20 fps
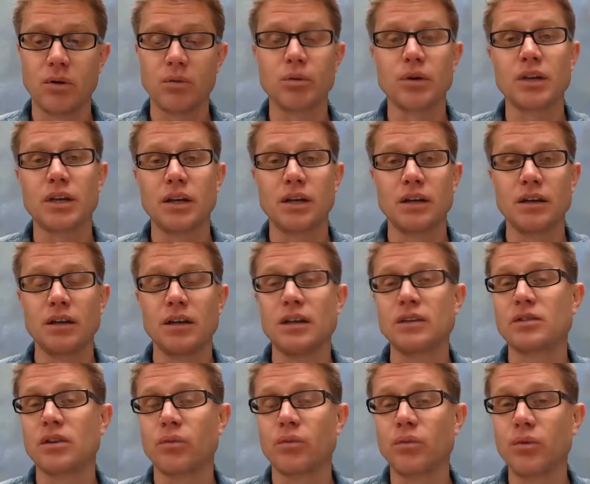what we're getting
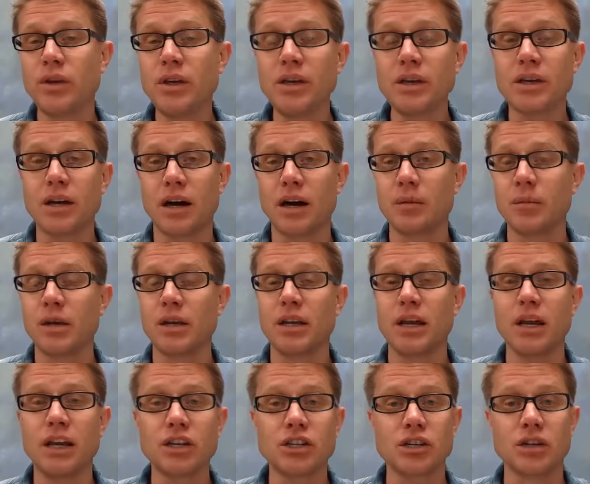is a
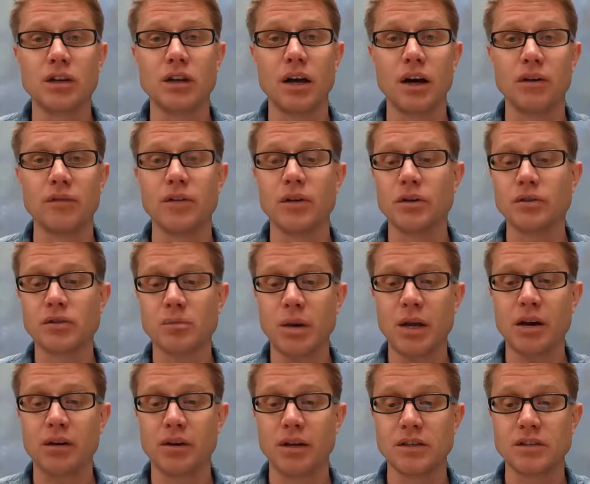recombination of those
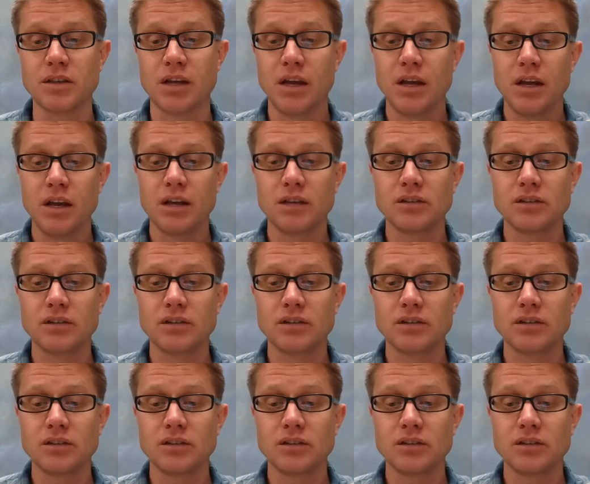parents.